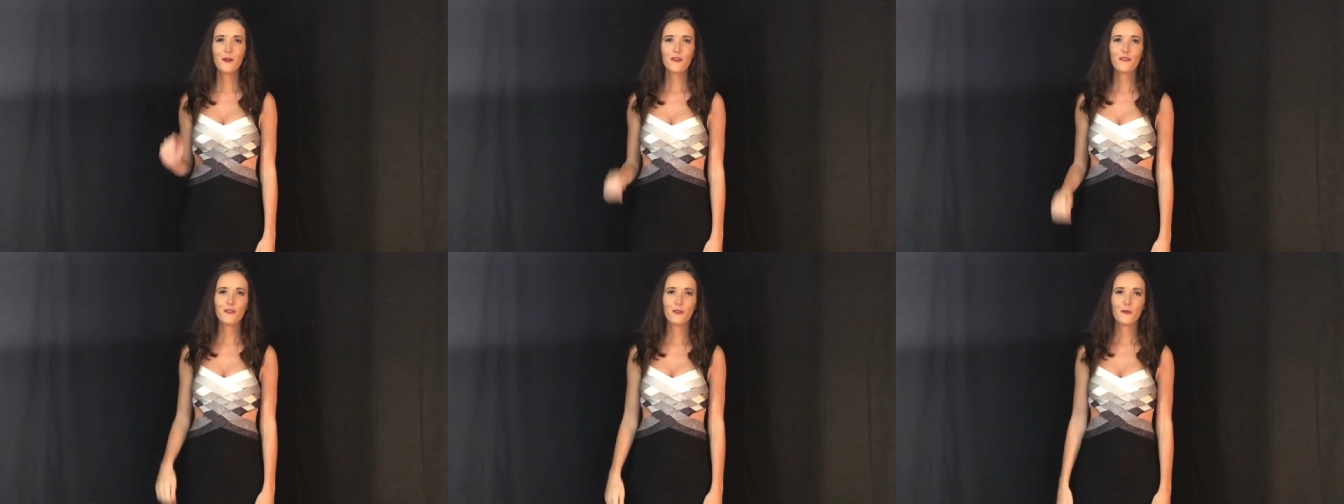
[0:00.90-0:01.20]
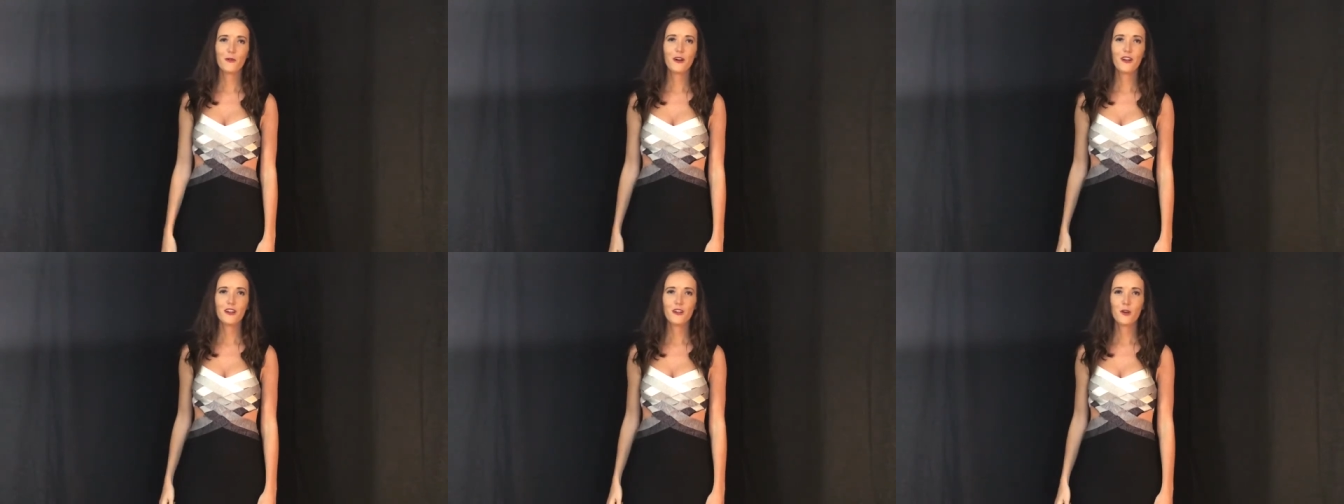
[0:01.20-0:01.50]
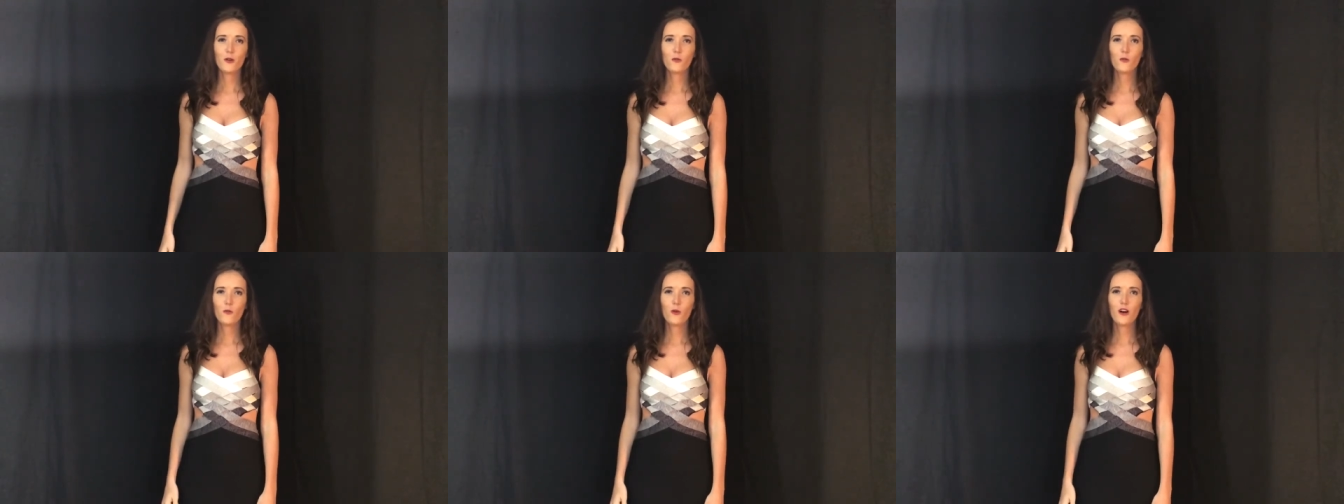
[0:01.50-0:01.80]
everyone.
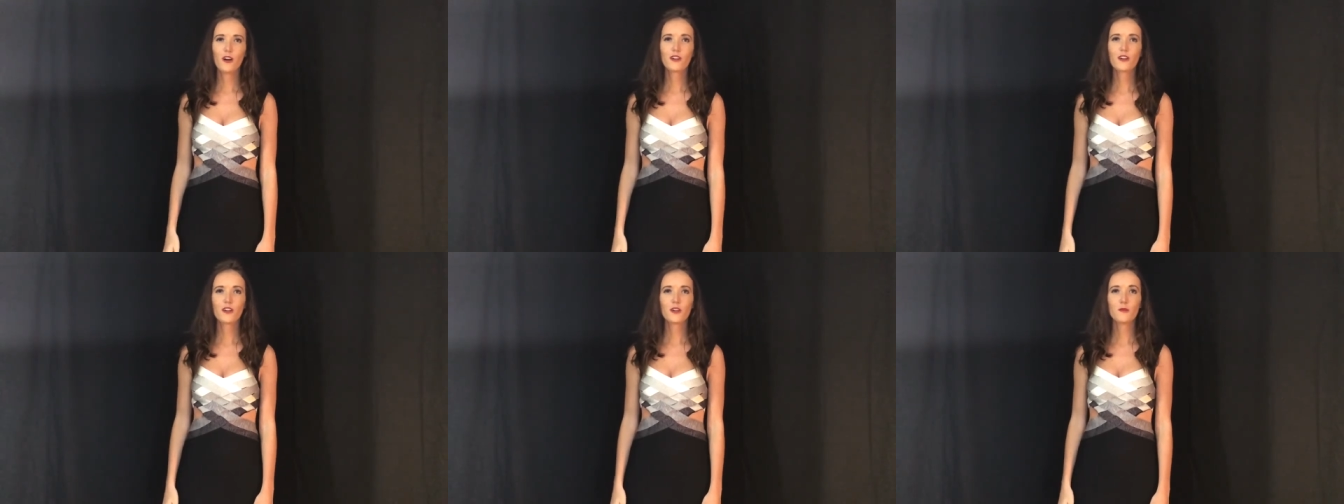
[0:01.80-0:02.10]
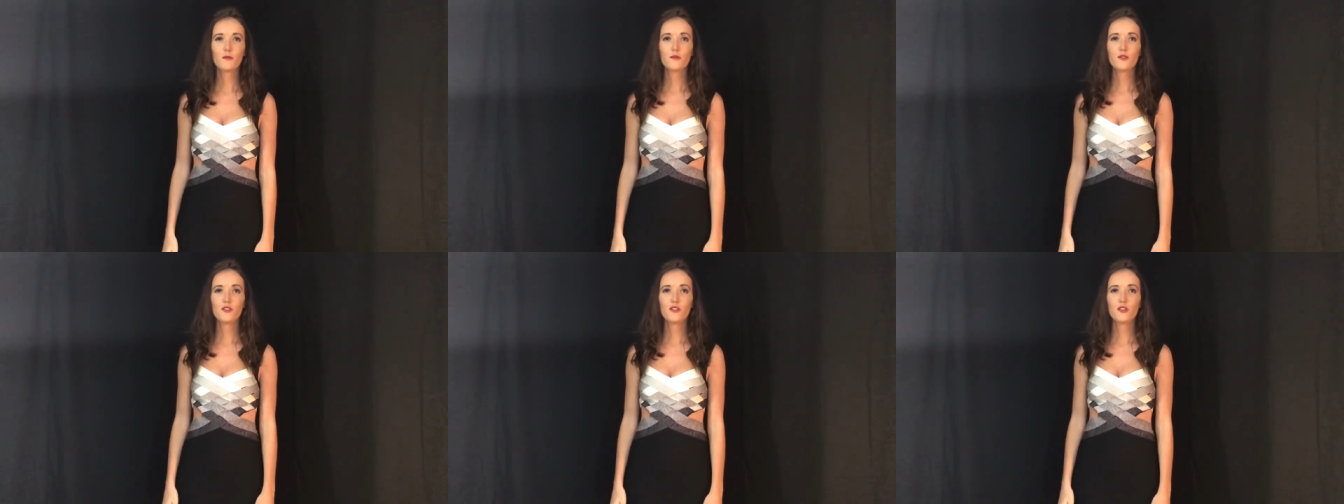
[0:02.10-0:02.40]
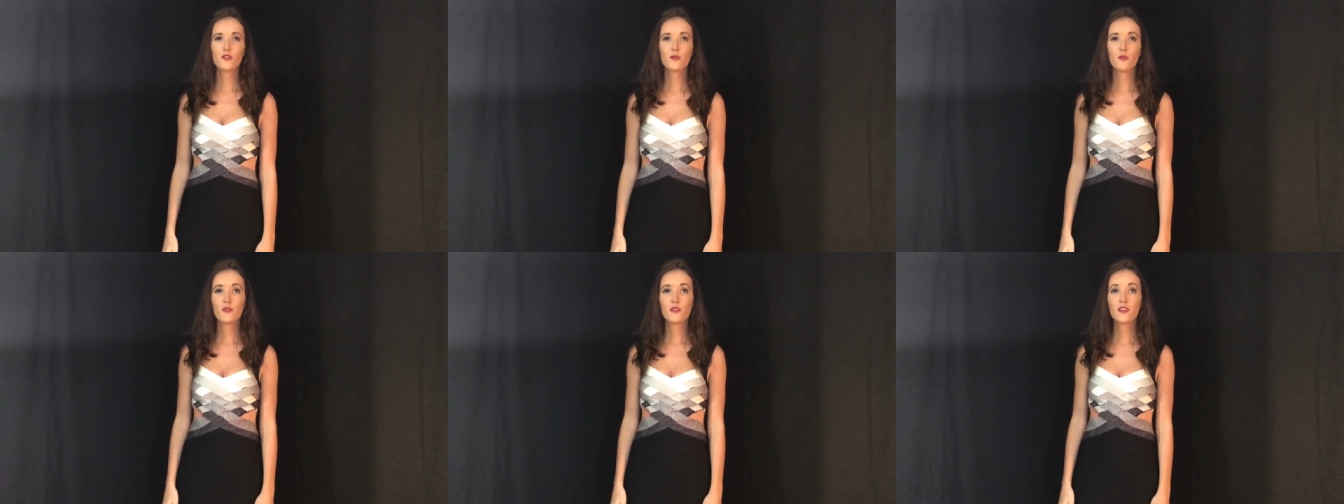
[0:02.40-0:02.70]
Welcome
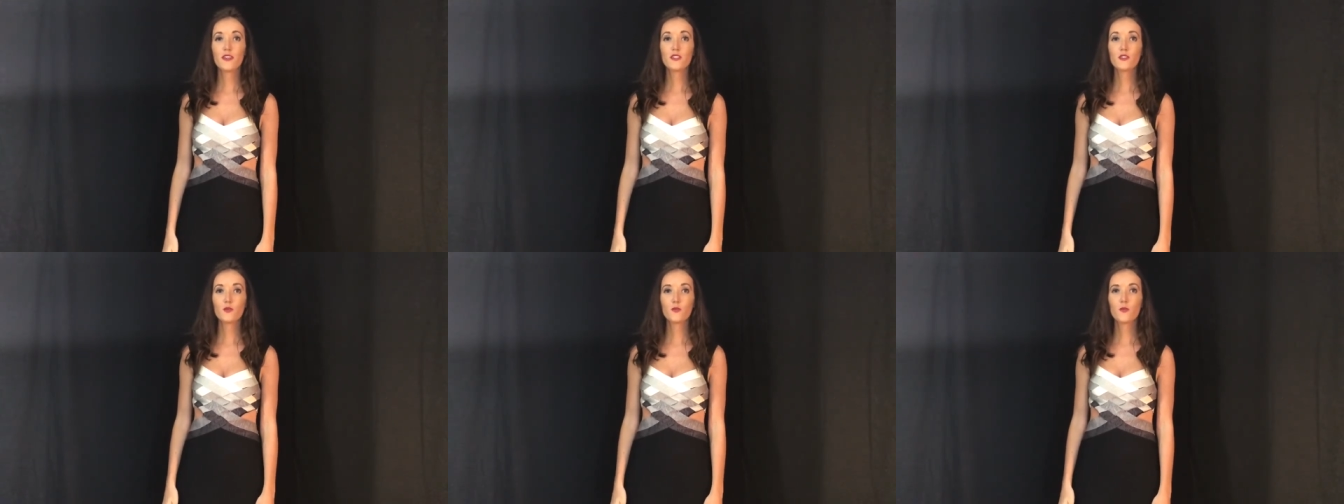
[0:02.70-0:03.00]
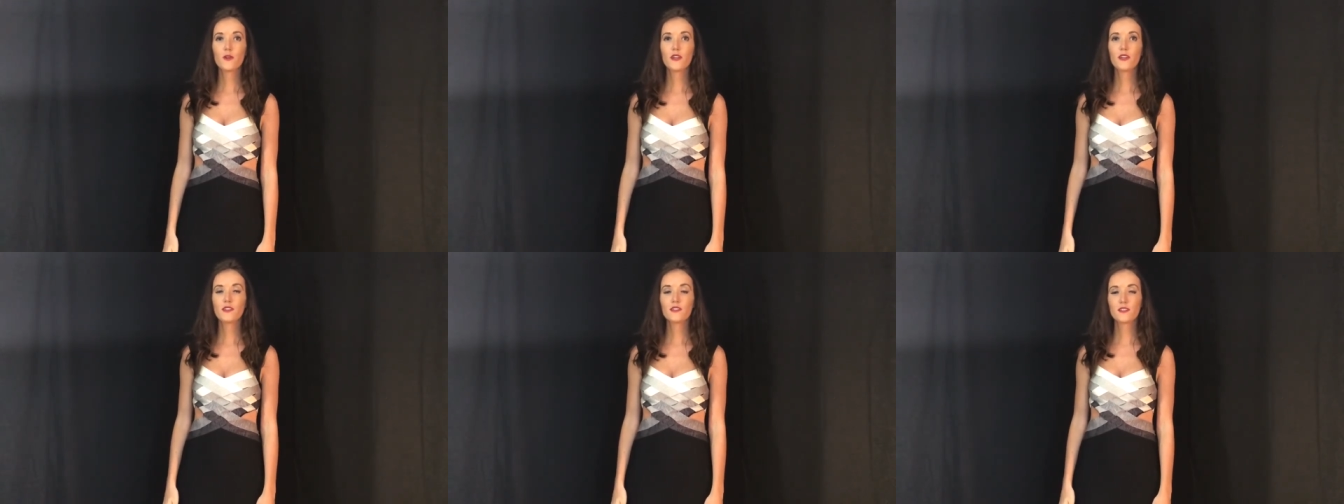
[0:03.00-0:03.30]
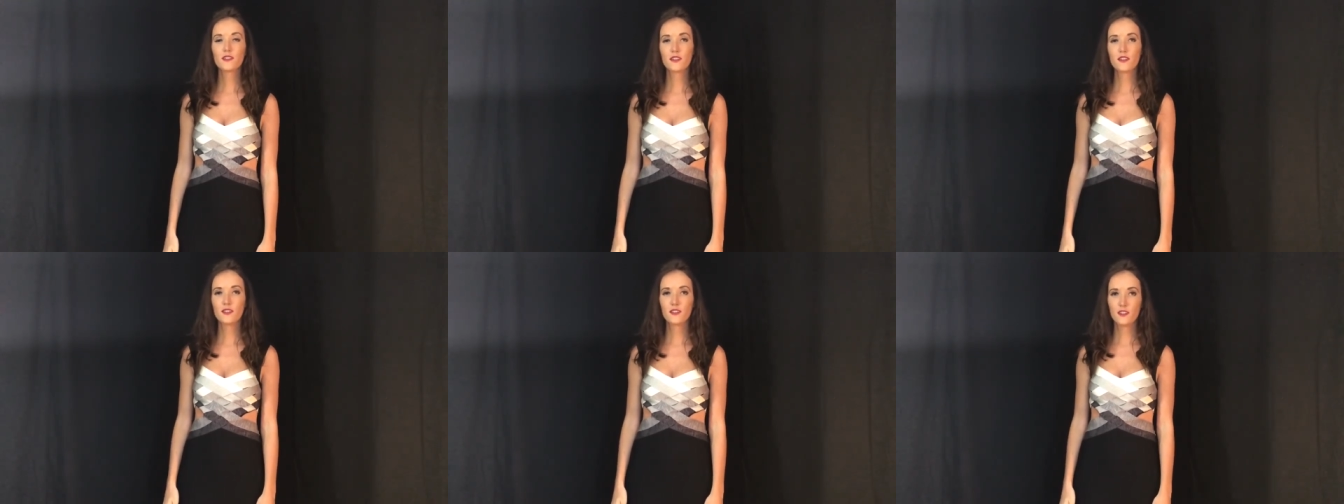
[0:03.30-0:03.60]
to this
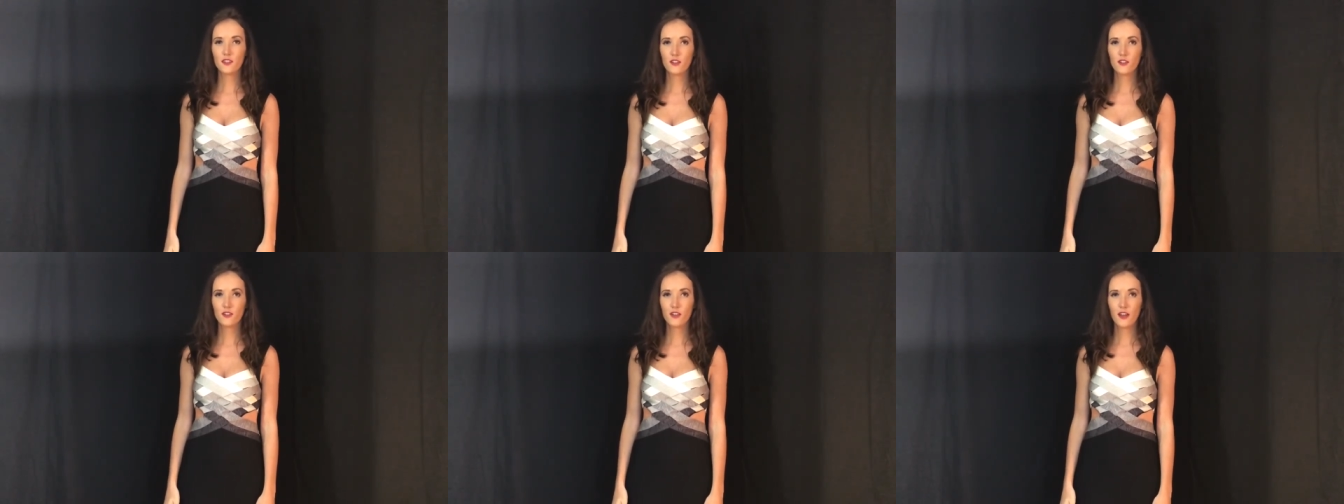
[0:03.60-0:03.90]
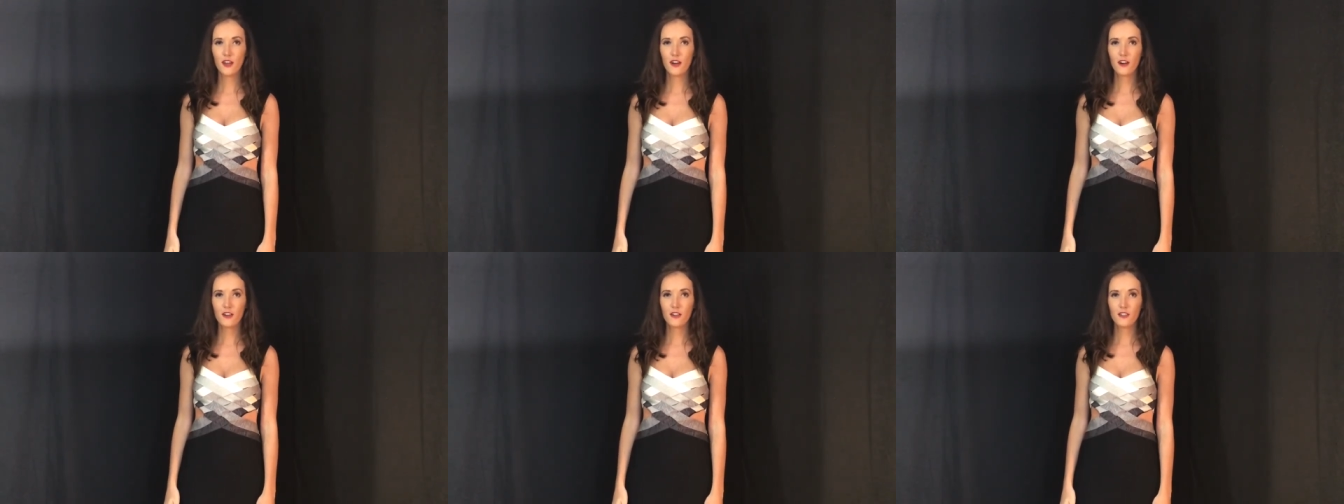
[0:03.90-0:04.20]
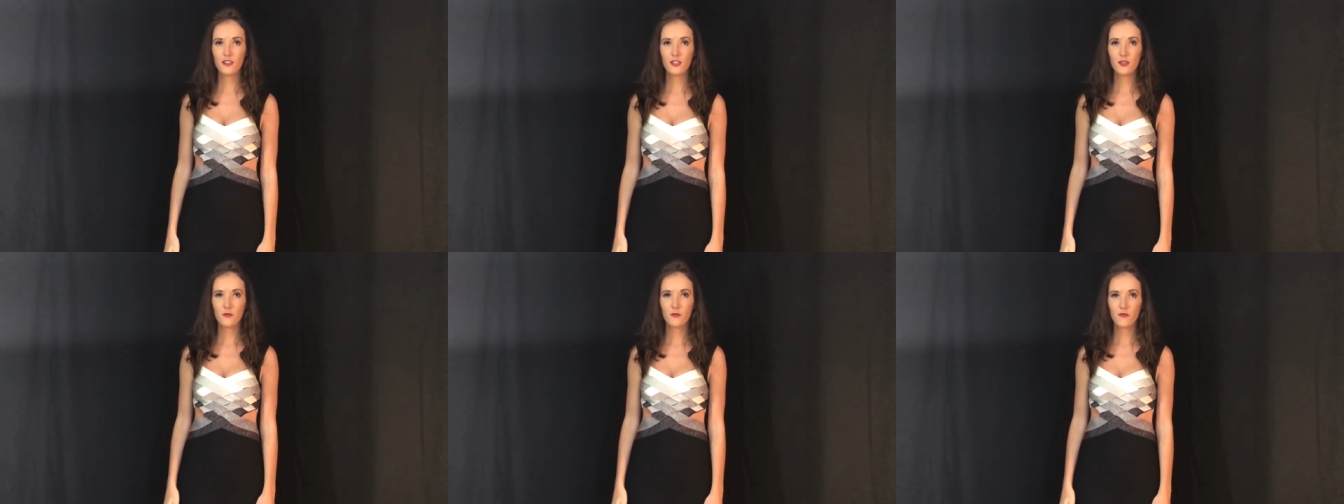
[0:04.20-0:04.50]
week's Concealed Carry
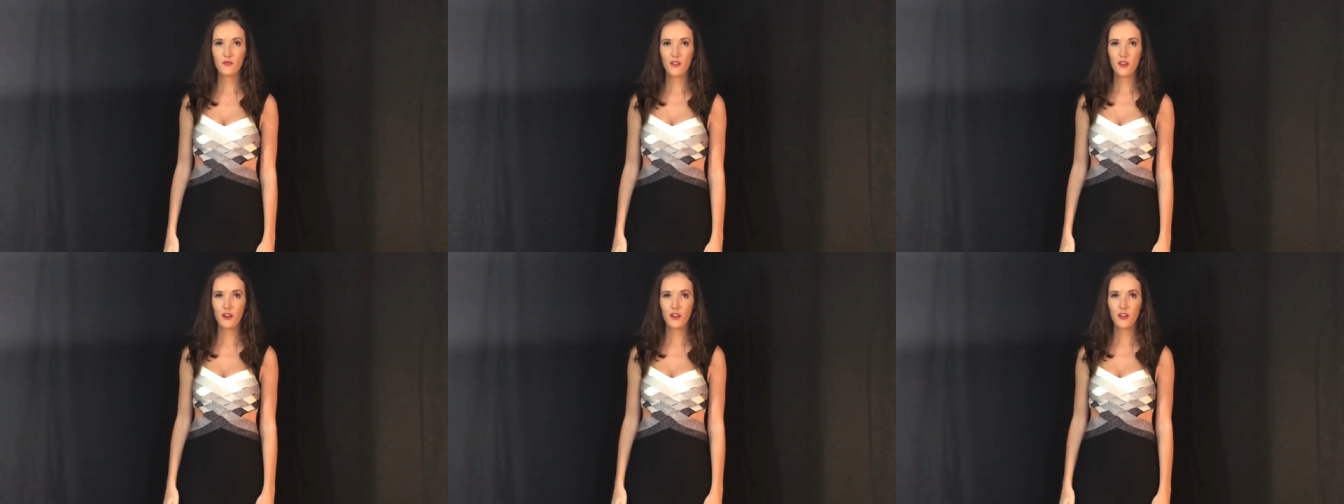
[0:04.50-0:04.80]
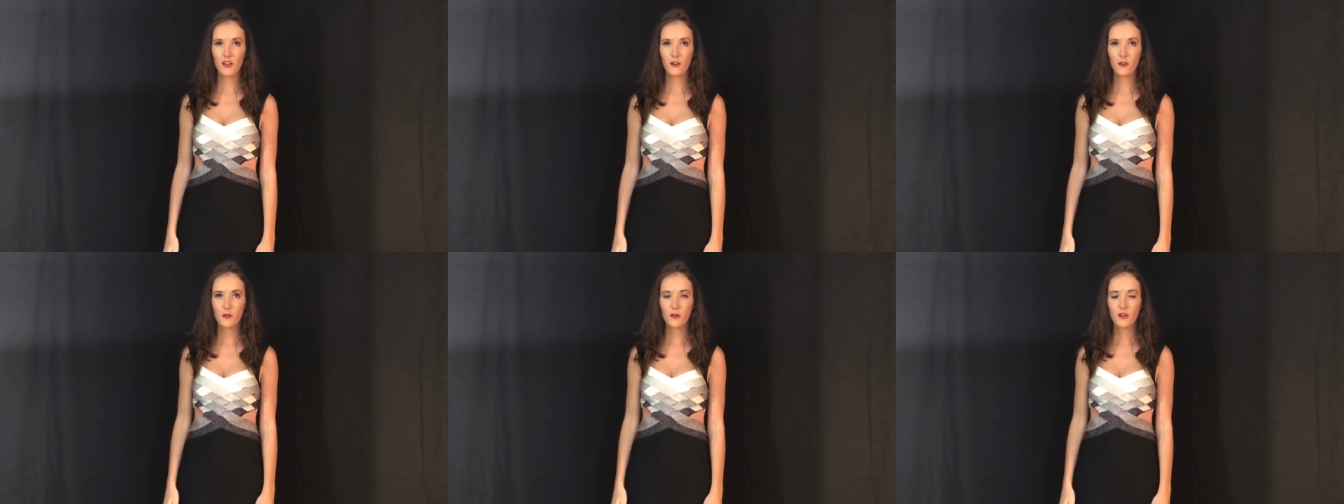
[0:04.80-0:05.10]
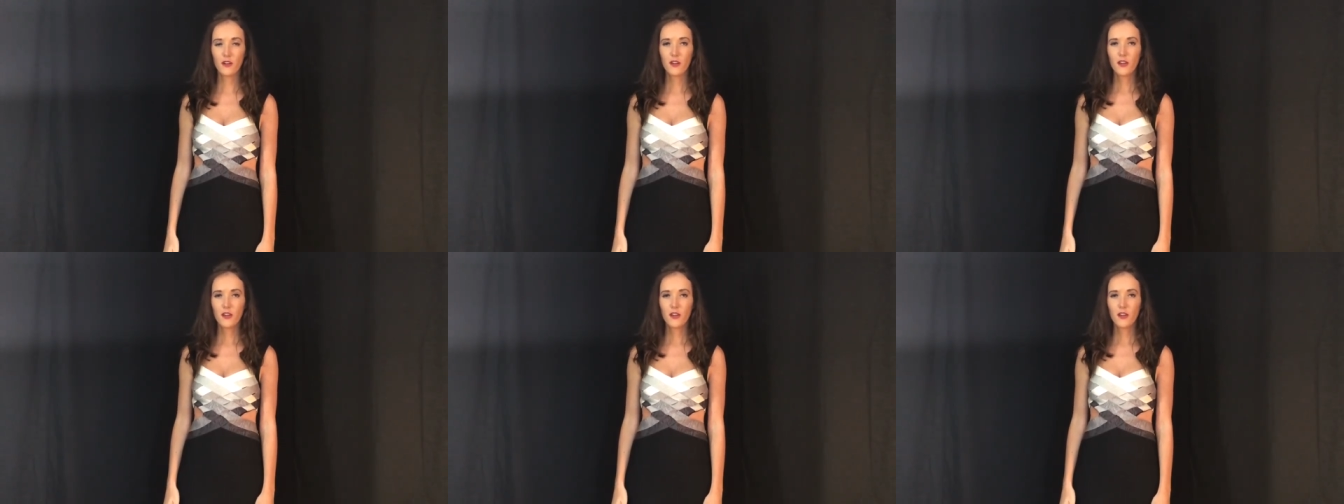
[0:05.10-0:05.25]
Tip video.